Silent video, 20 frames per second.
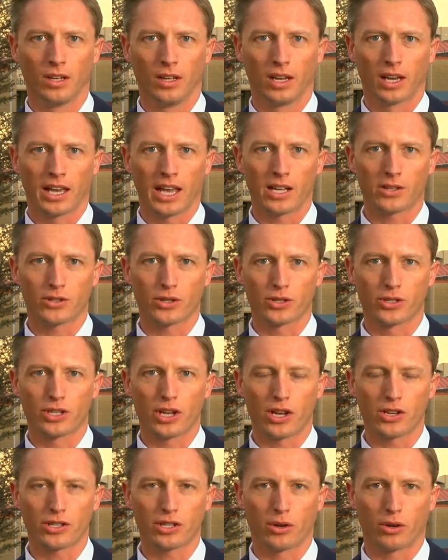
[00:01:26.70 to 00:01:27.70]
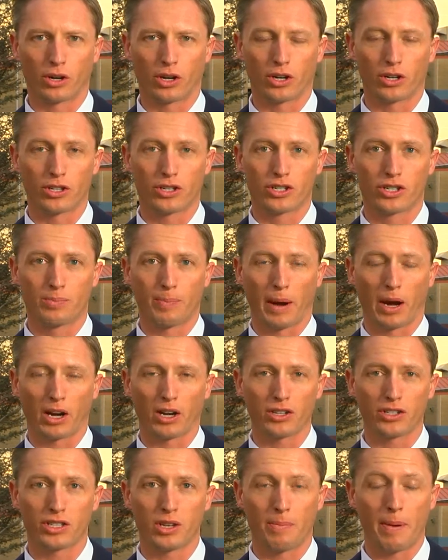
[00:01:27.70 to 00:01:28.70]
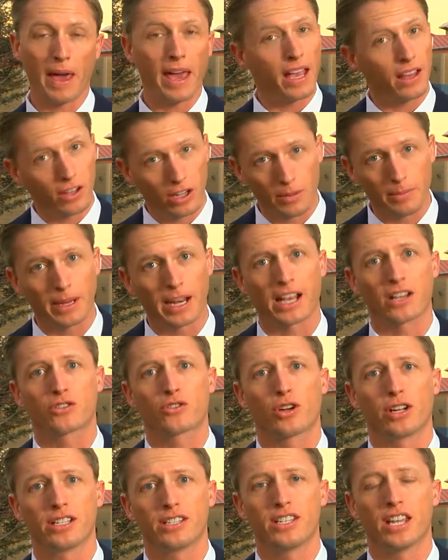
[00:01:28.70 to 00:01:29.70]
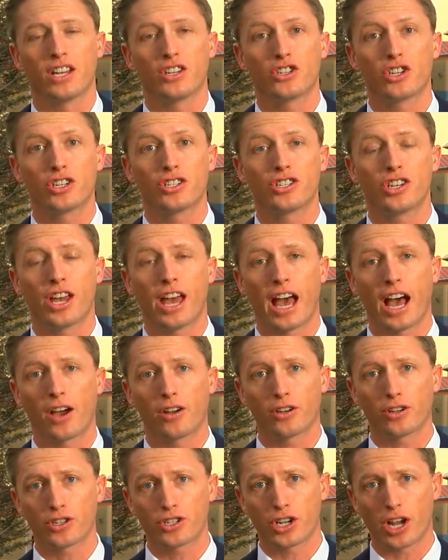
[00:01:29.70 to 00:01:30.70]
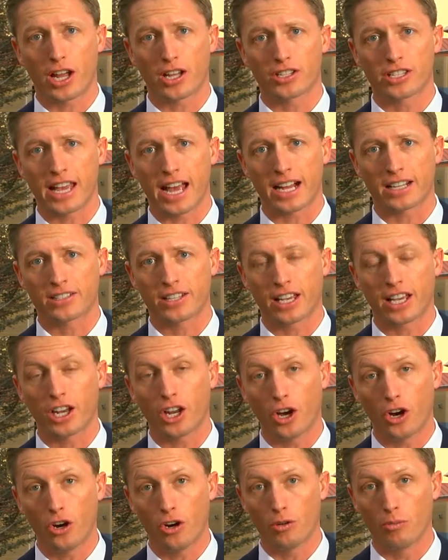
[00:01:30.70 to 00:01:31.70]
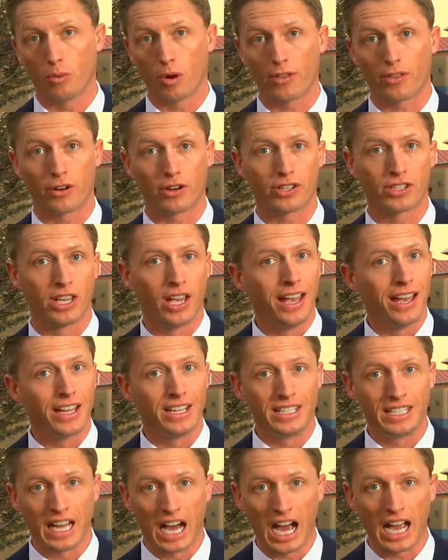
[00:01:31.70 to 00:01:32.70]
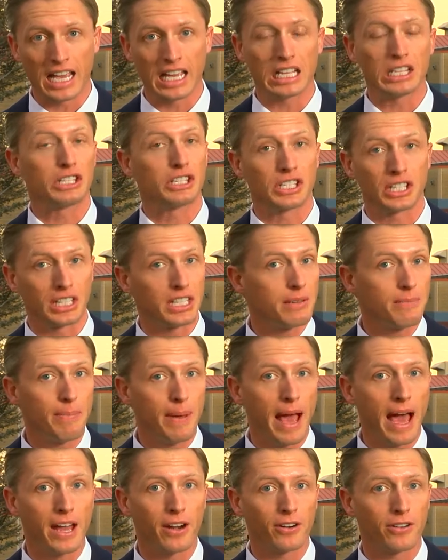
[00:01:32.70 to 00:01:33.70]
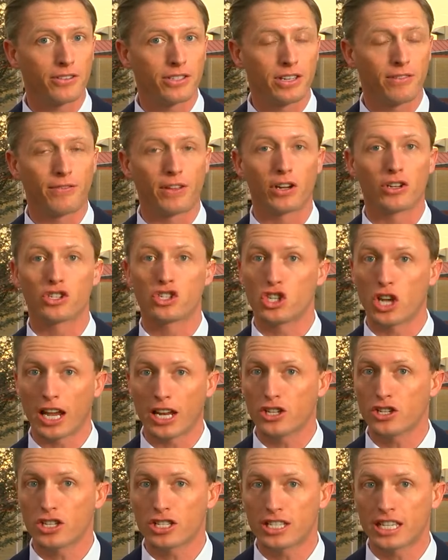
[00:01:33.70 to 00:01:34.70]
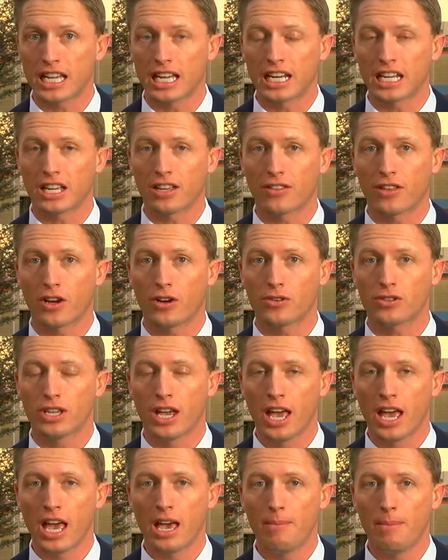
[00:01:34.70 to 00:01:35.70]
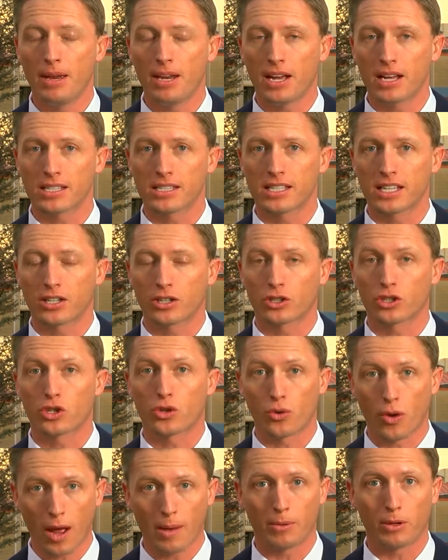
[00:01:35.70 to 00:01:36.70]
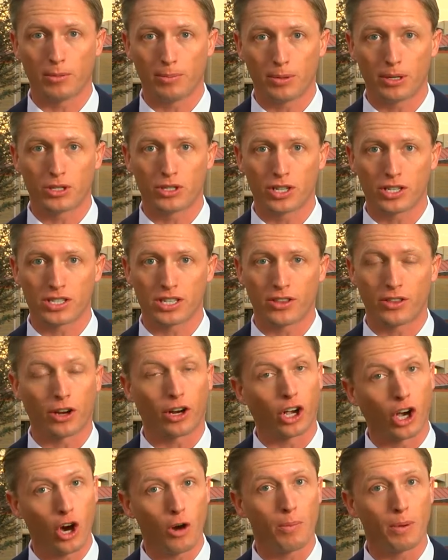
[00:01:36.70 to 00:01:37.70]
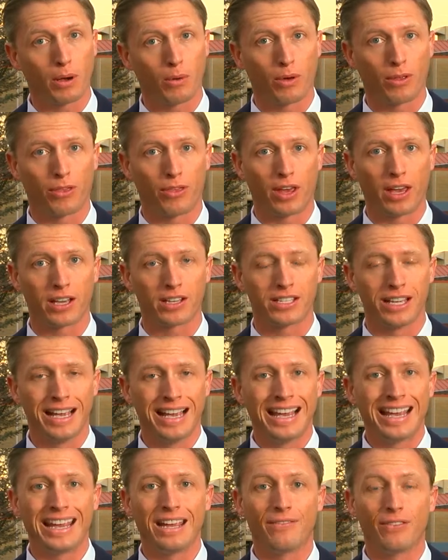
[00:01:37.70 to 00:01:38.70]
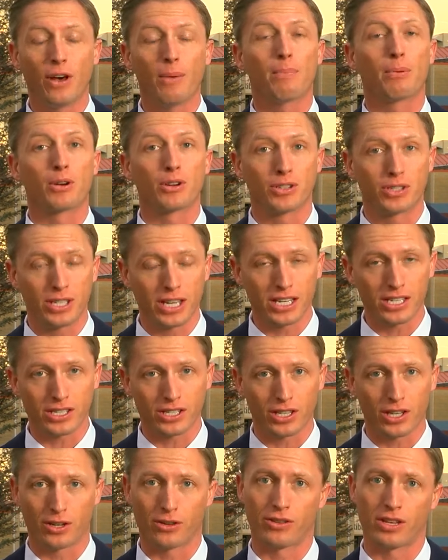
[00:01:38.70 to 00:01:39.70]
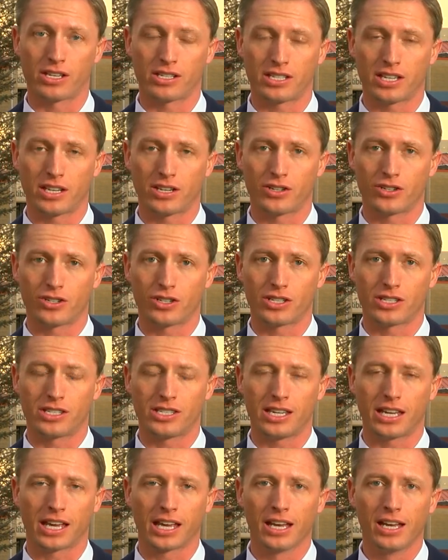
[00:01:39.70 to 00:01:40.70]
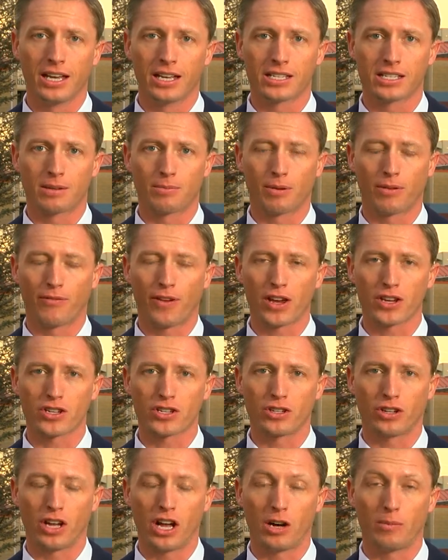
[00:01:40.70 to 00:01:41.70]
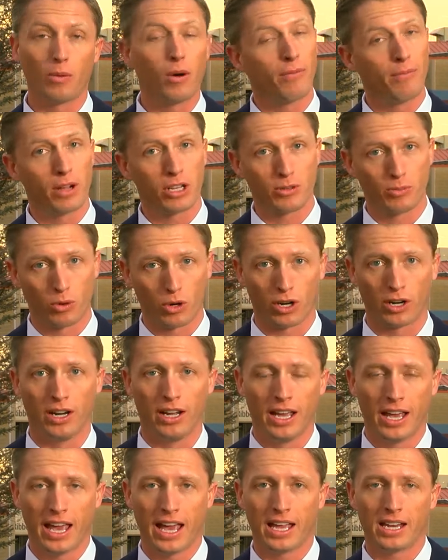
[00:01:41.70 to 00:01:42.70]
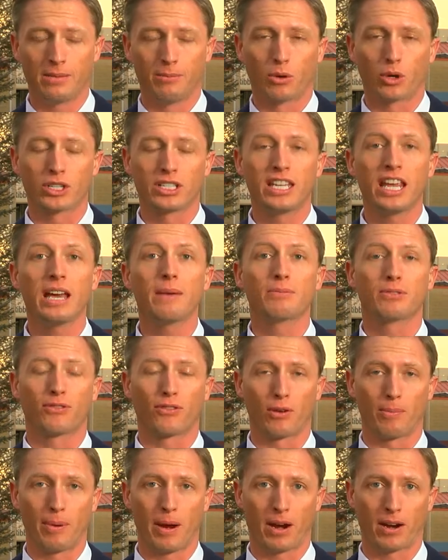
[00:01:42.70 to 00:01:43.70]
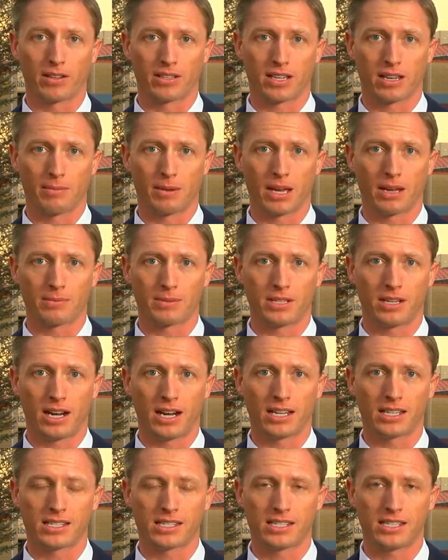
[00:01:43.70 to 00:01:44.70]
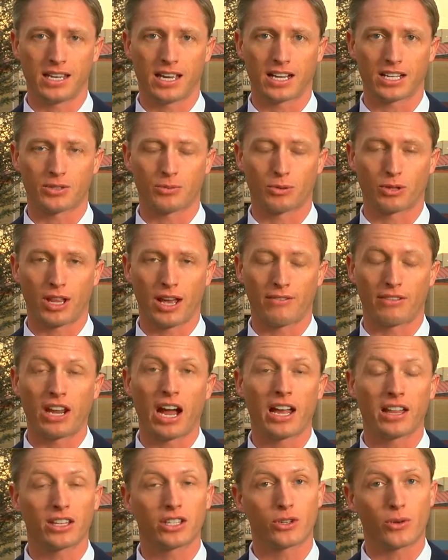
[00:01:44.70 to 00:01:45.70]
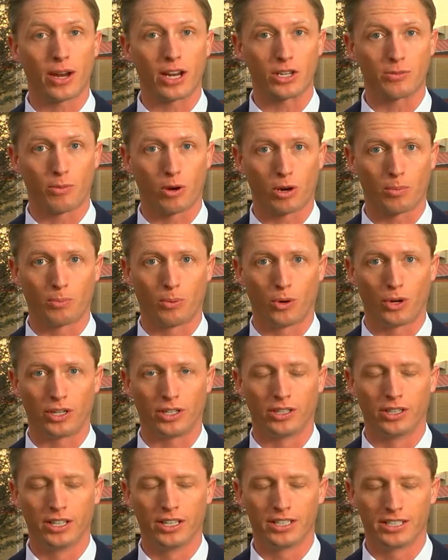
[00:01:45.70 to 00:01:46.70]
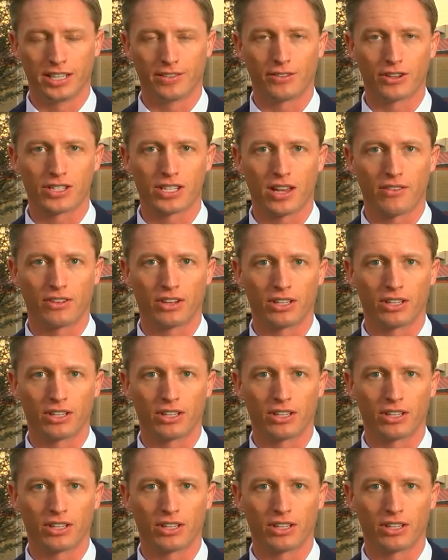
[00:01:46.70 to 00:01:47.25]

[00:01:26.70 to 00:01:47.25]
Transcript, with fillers: Counselors also urge parents to pay a little bit extra attention to how your child's acting at home, whether it's diet, sleep patterns, if there's changes to any of those. It may not signal trouble, but just that they're coping with things. If that persists, though, they say you should seek some professional help. We'll have much more and more tips for parents coming up tonight at 6. We're live in Highlands Ranch. Mark Boyle, Denver 7.